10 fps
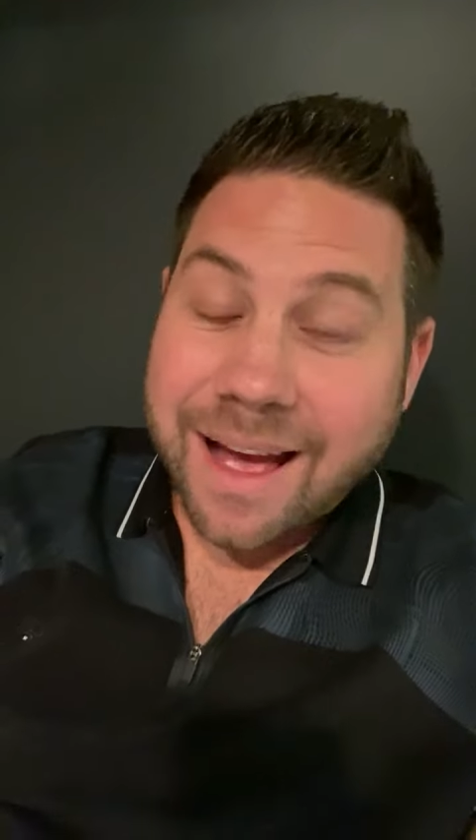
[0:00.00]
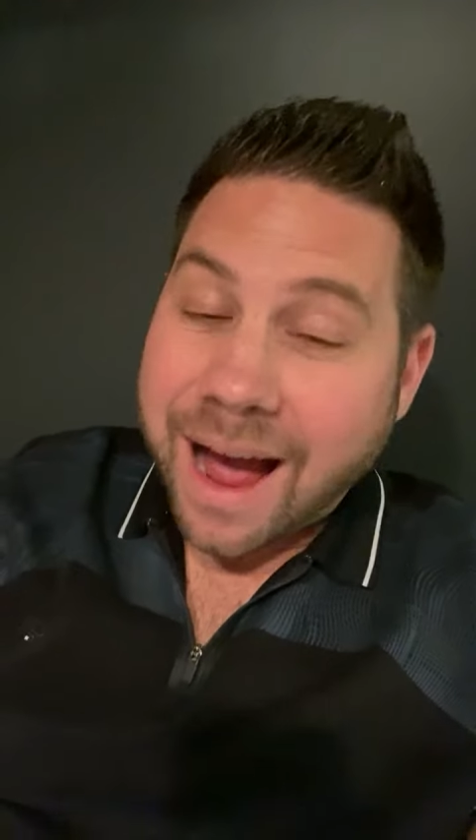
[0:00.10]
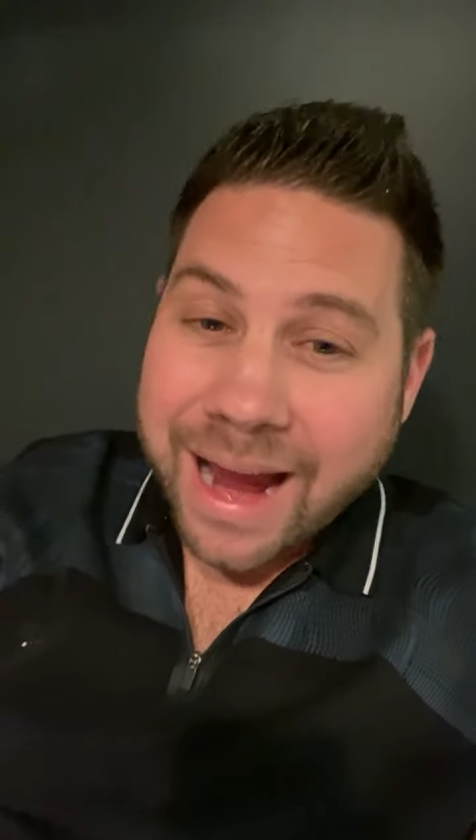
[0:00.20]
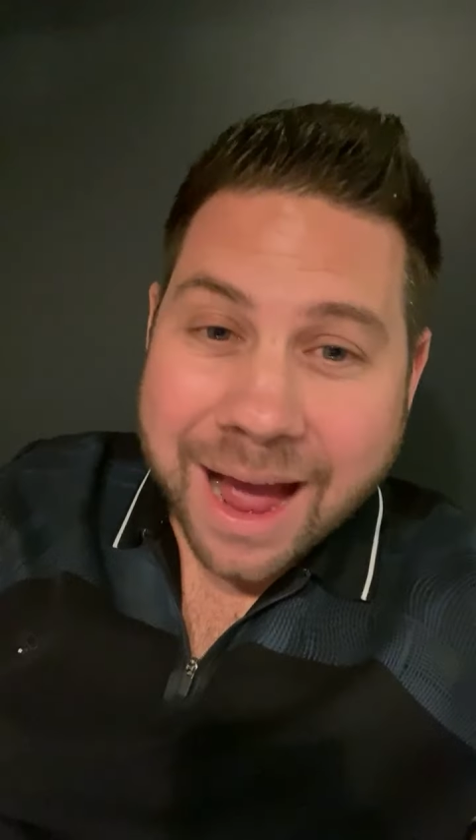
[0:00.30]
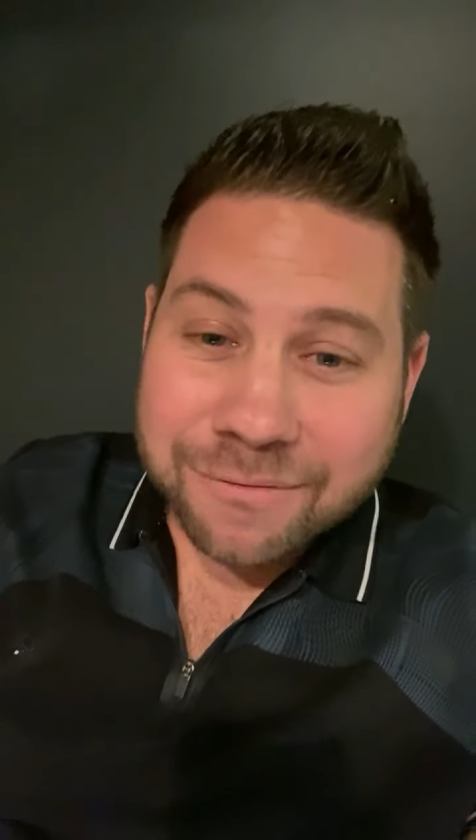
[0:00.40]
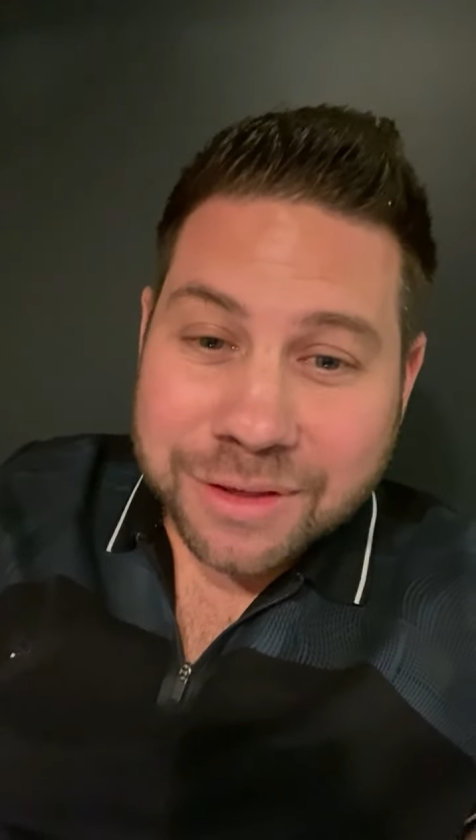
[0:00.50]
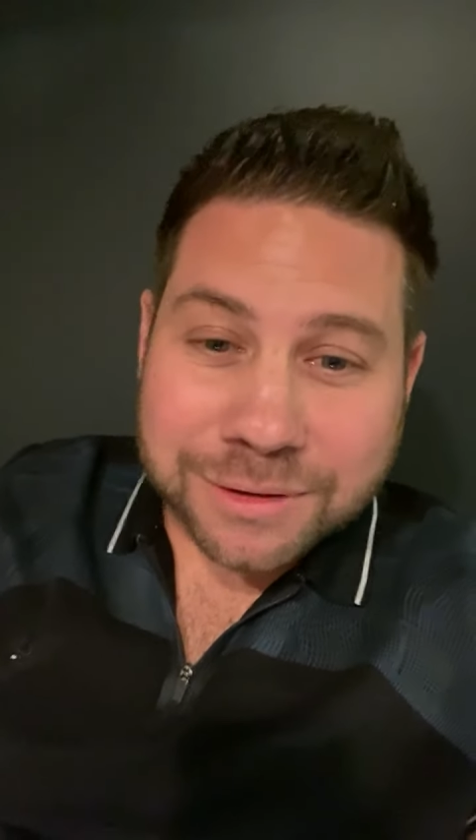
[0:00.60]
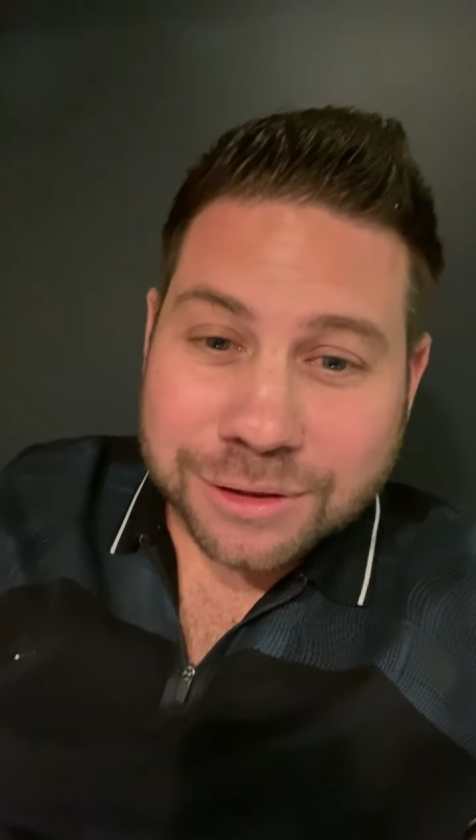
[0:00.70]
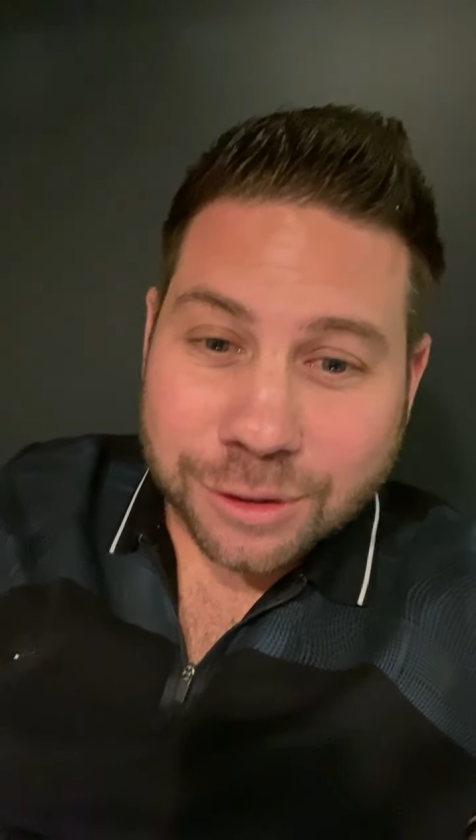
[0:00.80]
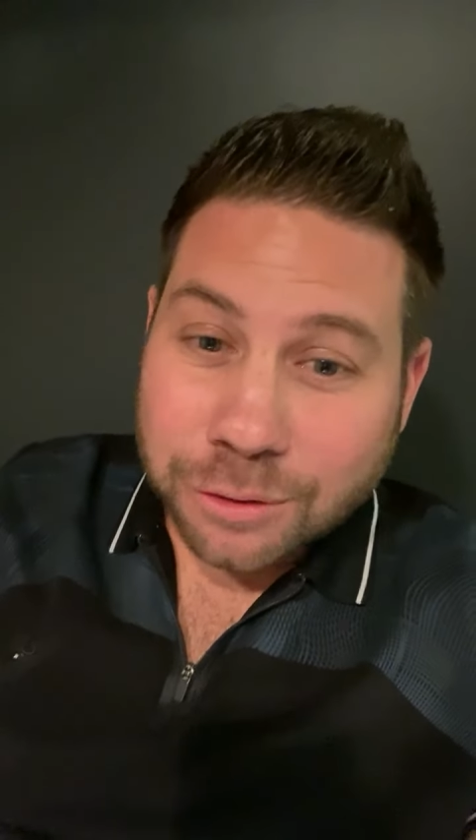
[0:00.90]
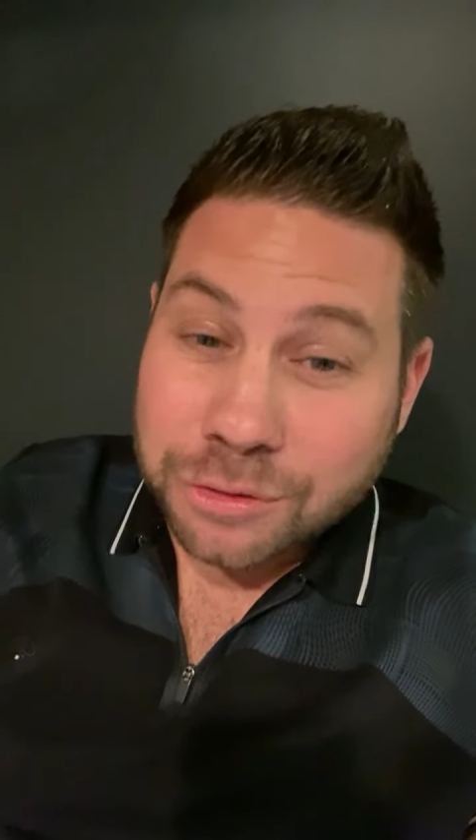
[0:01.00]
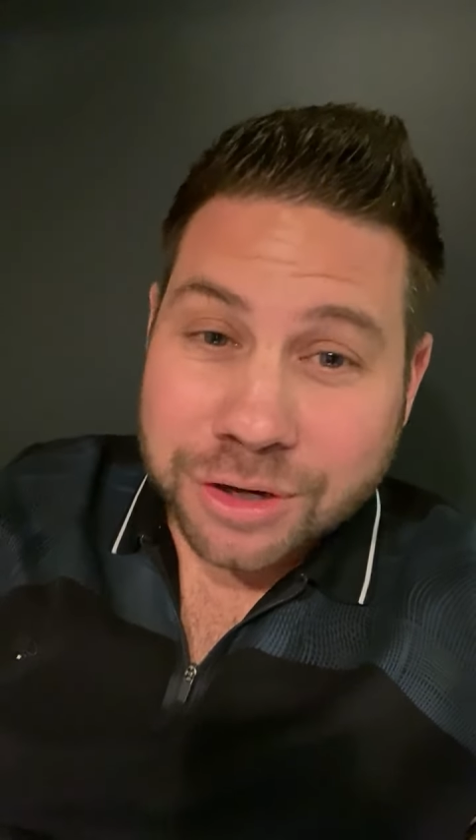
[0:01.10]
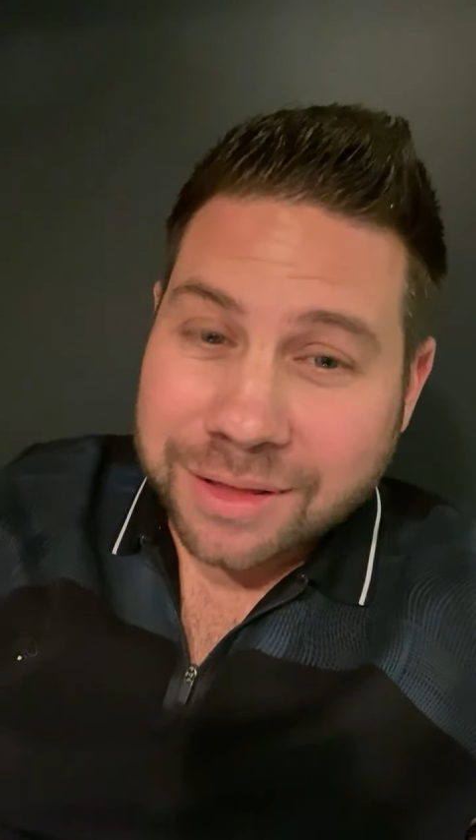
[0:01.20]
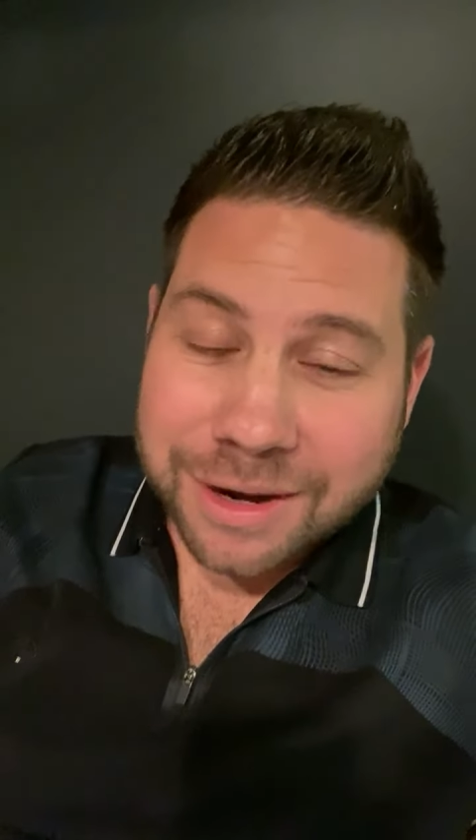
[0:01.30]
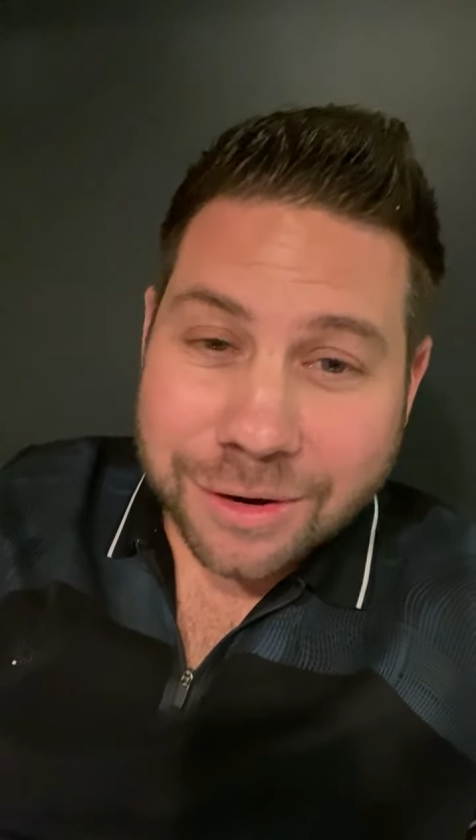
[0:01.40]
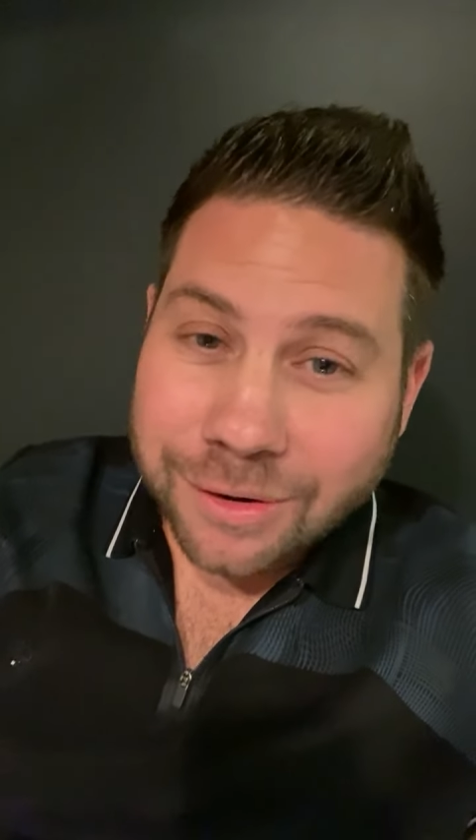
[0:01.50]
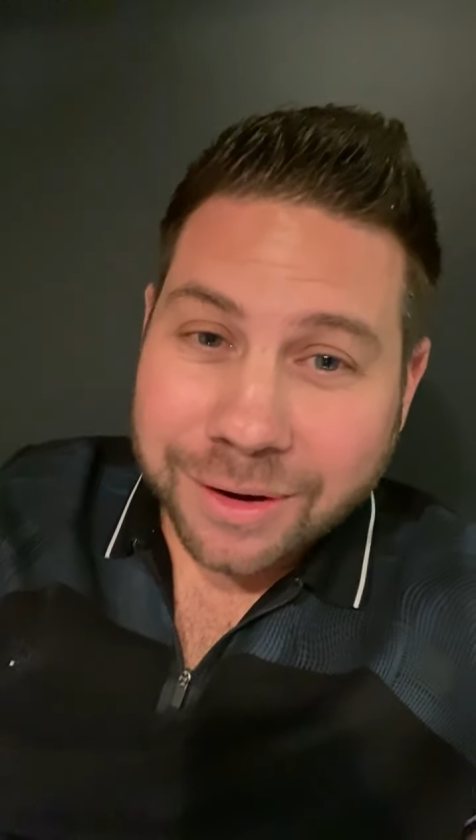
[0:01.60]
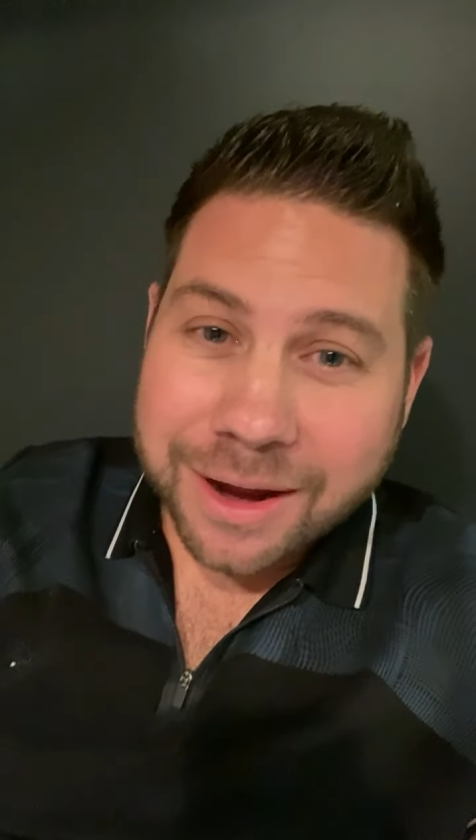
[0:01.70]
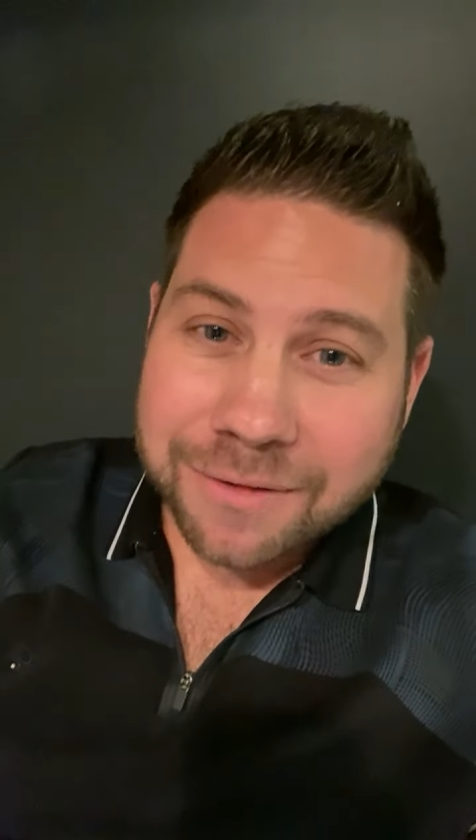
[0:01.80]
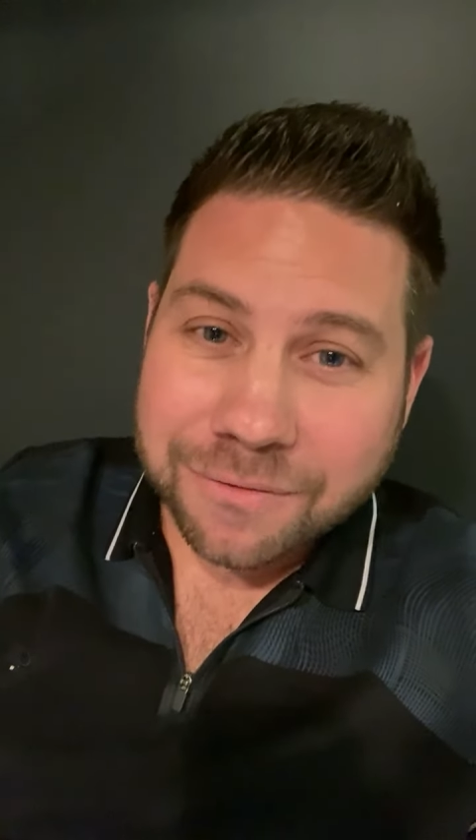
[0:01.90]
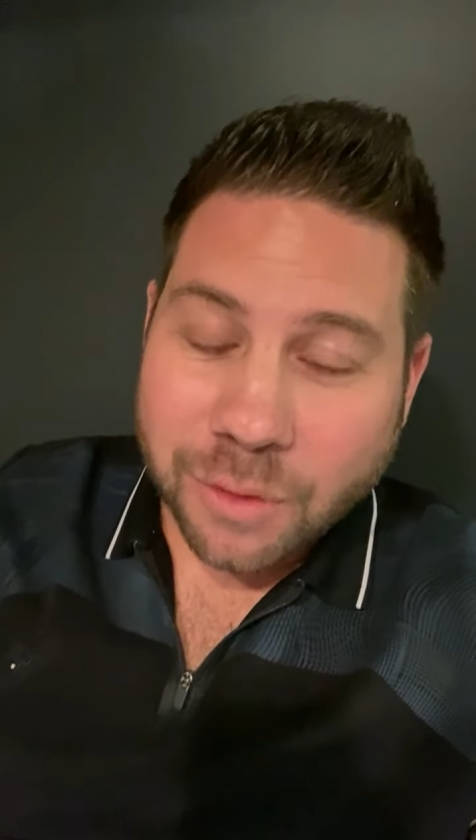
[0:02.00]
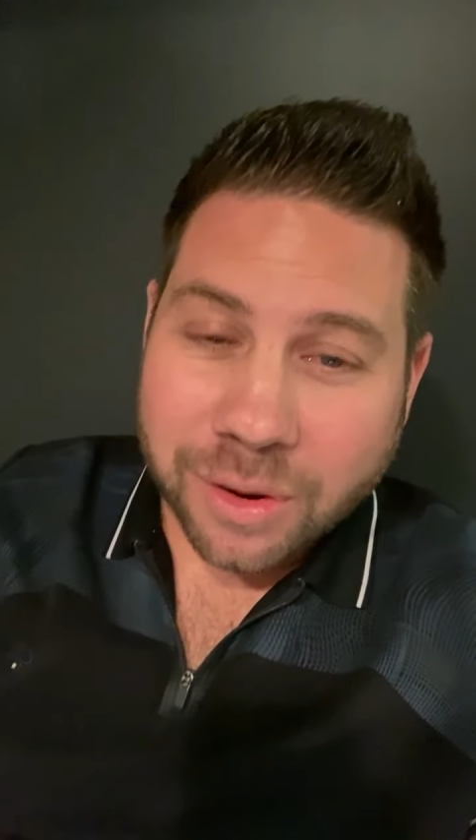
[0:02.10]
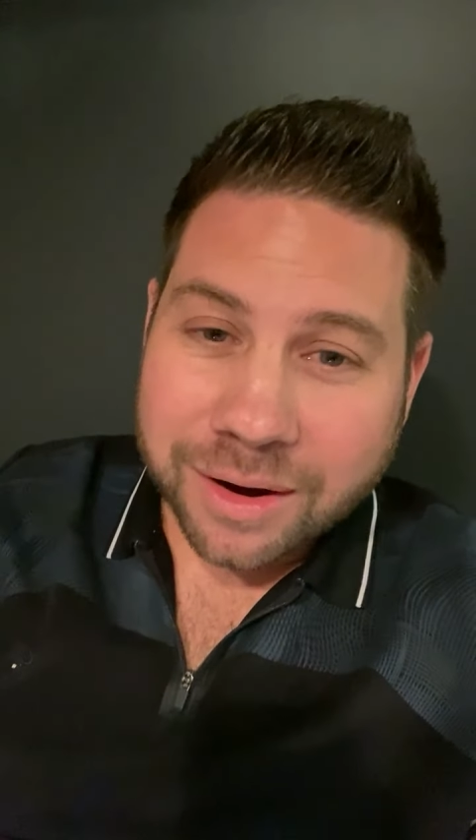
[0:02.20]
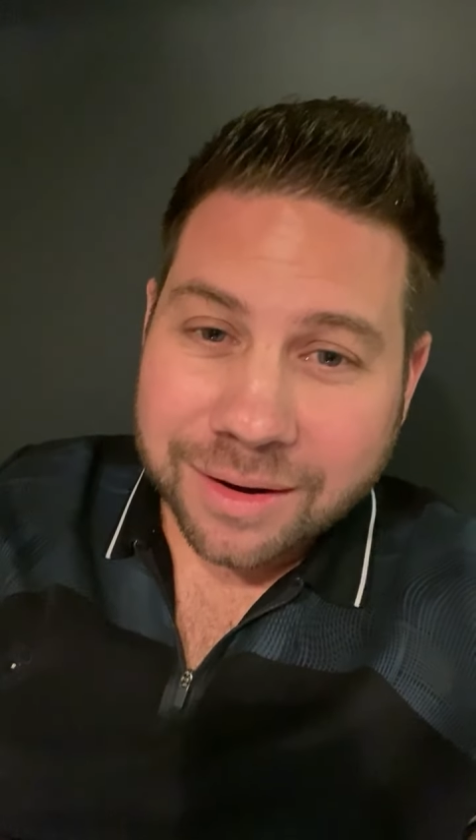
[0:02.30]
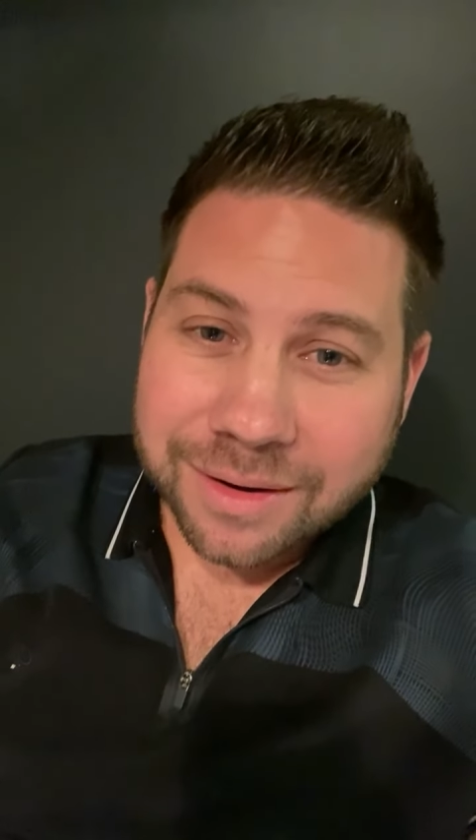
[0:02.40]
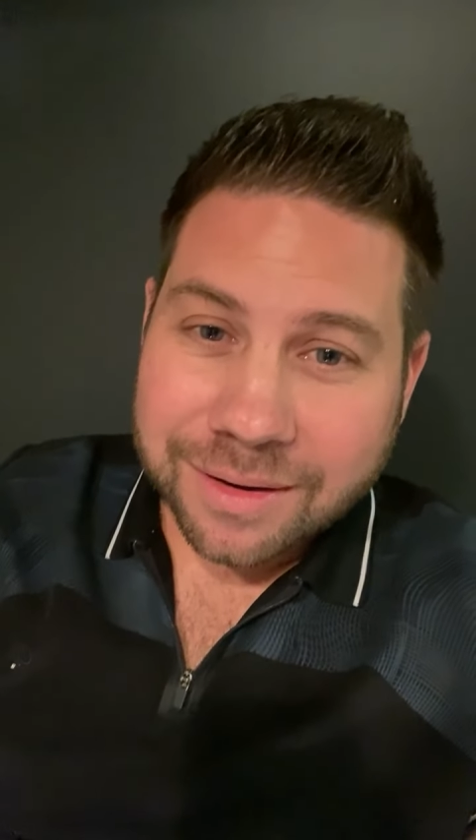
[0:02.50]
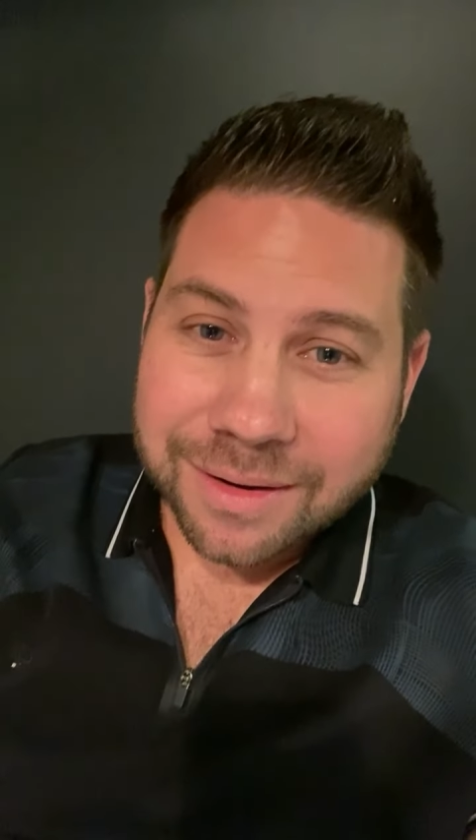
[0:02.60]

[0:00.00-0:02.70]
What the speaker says: I have the solution that you're looking for.